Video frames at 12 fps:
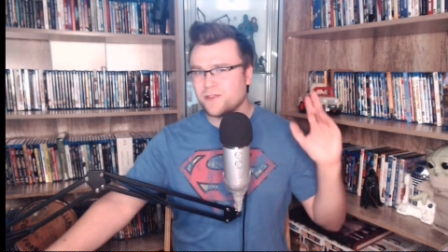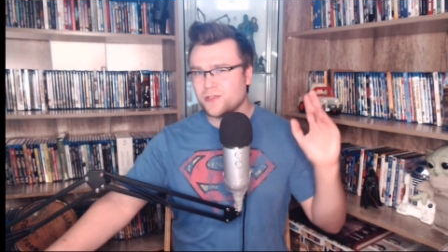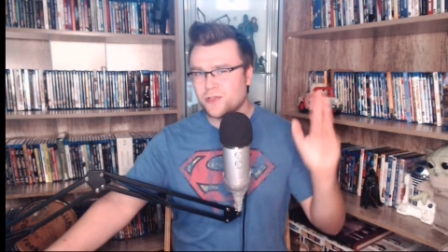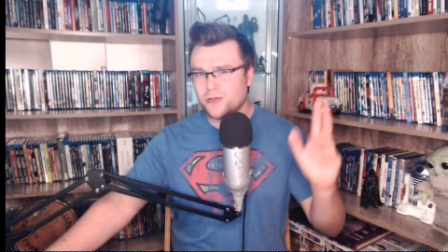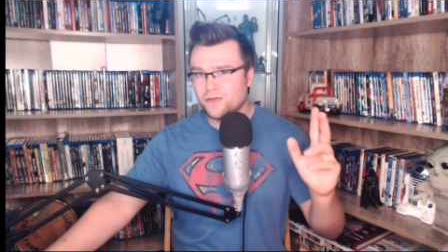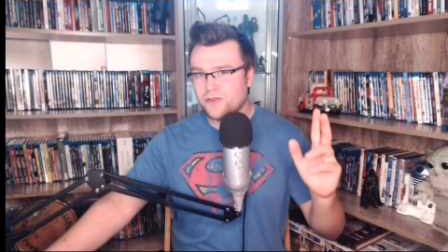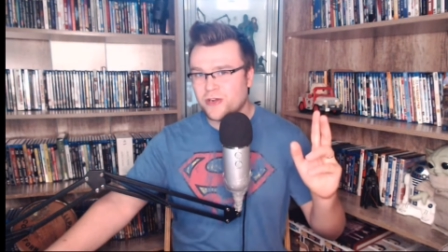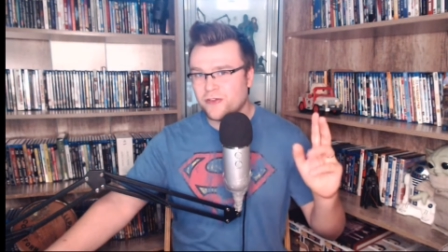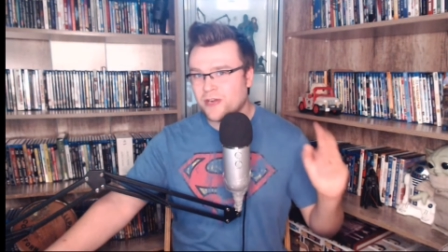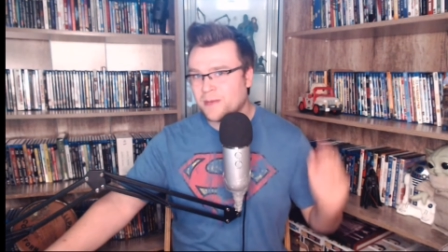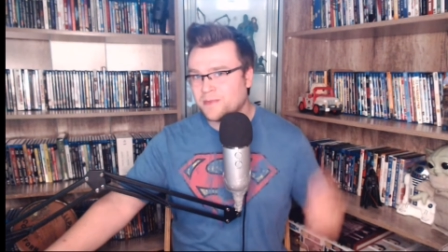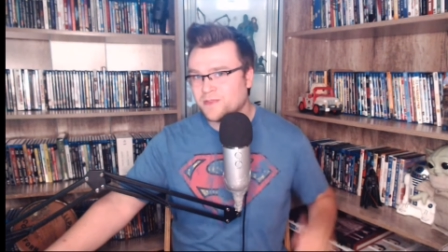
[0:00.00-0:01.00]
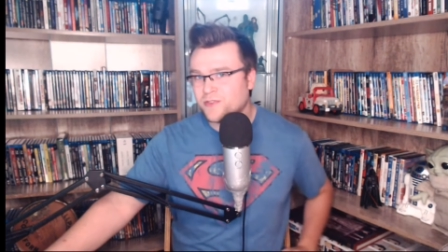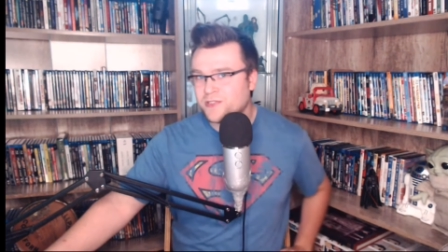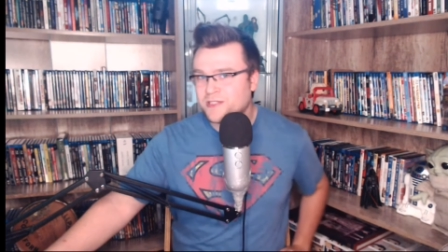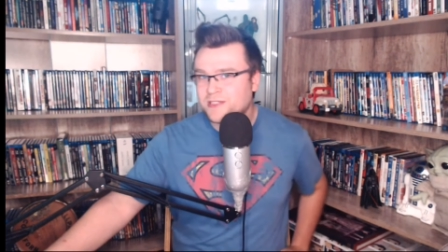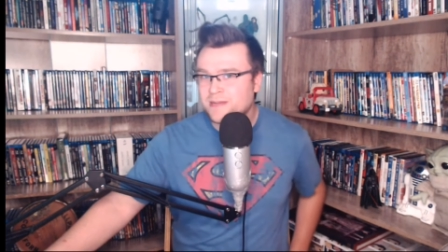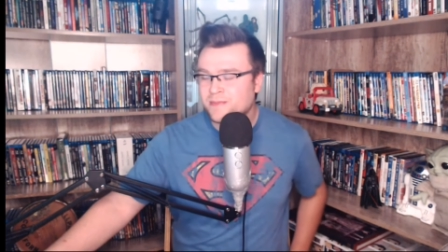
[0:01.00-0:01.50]
two runner ups for
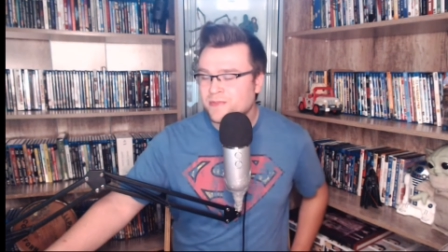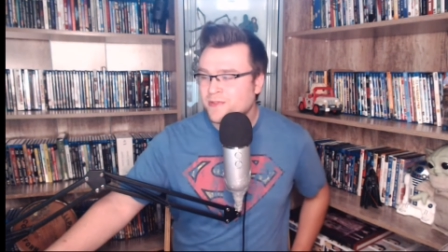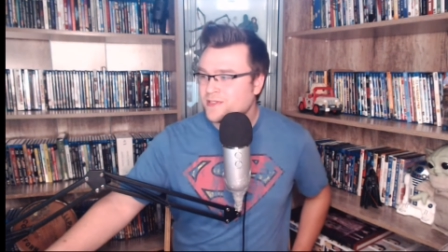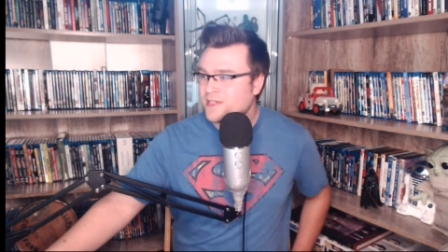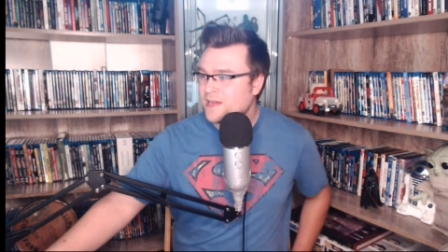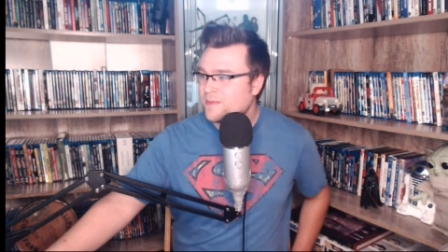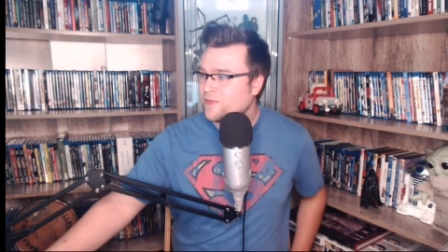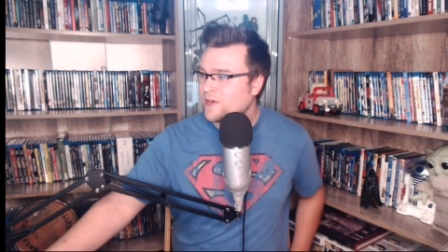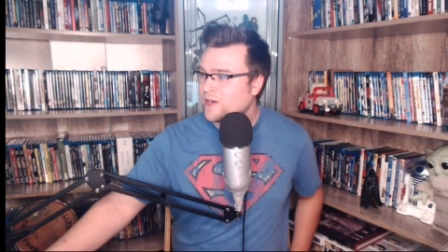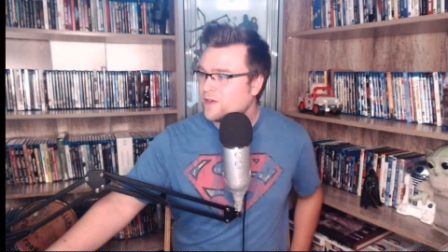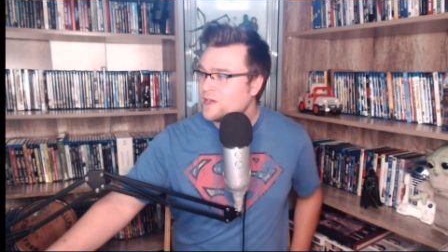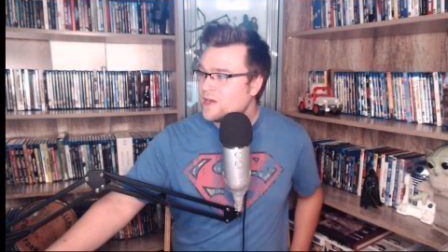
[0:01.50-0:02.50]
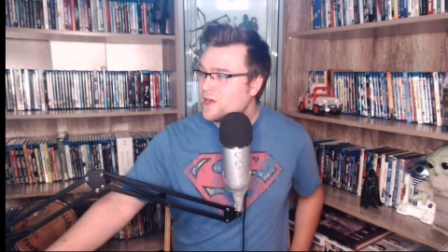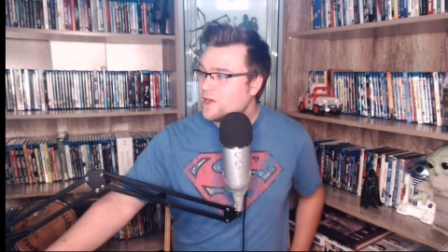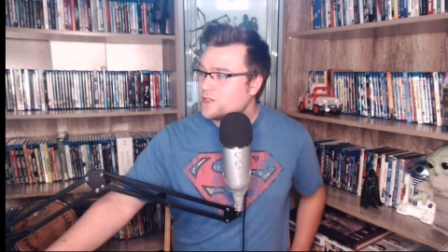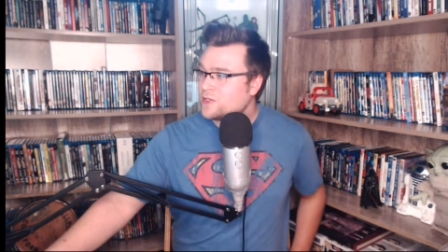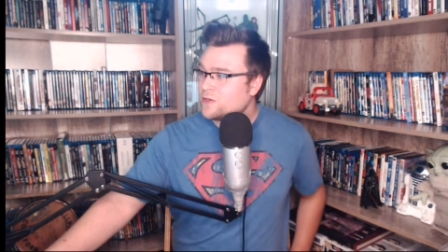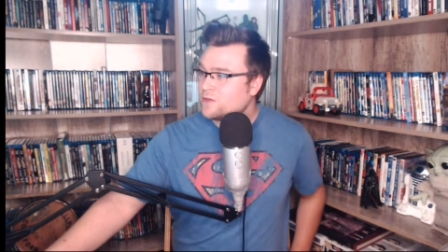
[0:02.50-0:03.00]
December this time around.
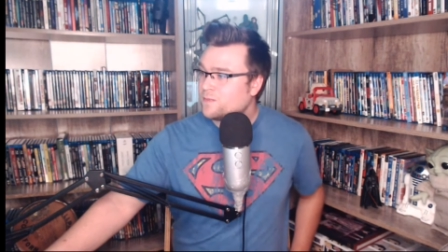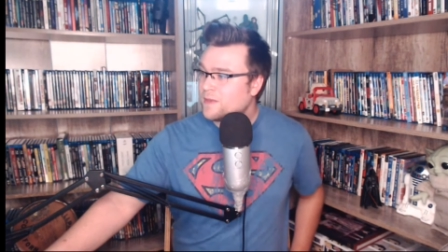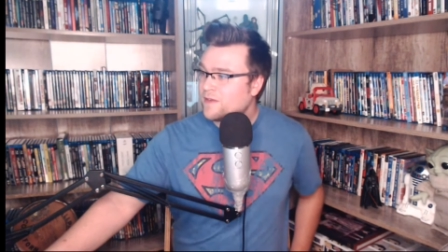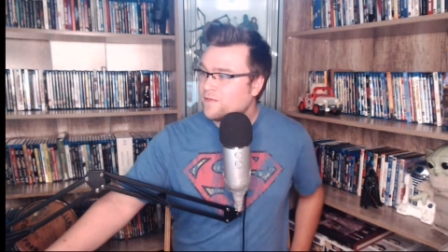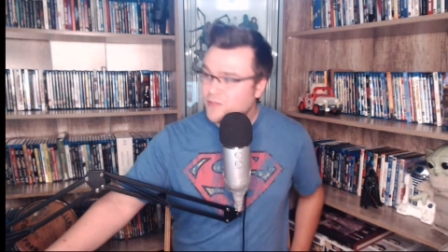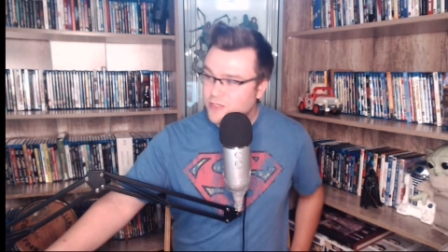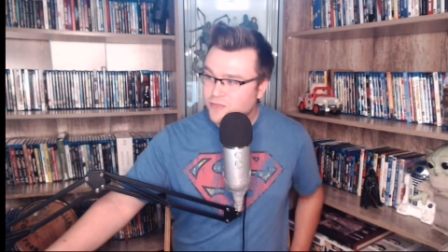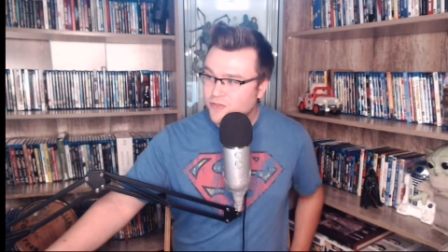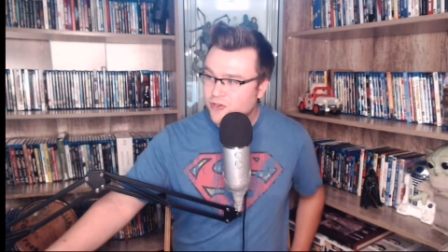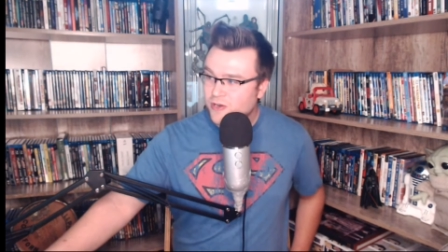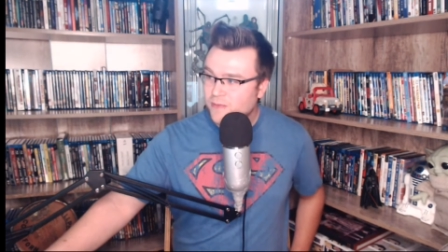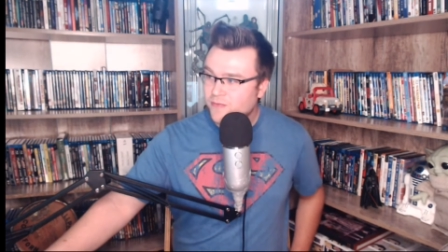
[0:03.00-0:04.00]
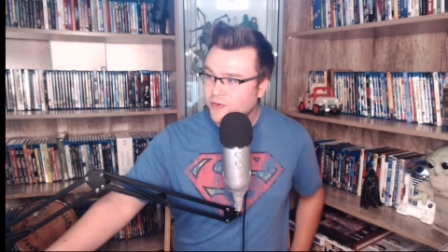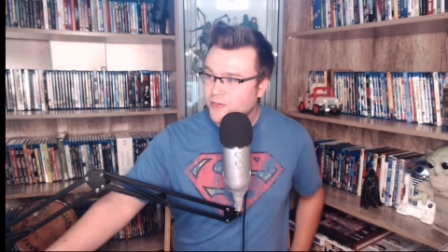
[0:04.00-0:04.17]
So, my first runner up for